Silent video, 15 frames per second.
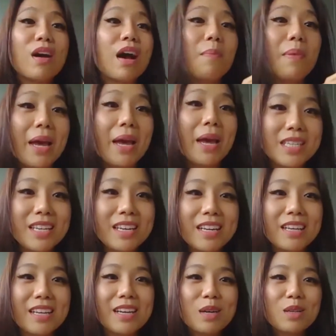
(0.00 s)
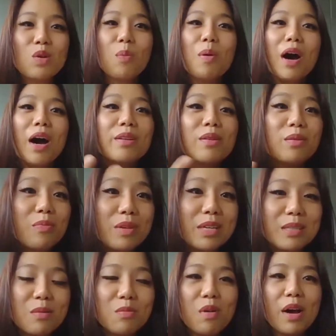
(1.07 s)
cup empty? So part of the
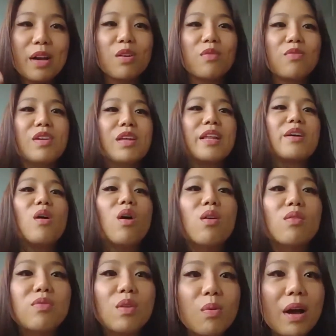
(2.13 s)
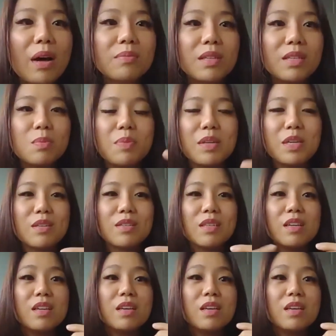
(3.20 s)
reason why you're feeling overwhelmed is because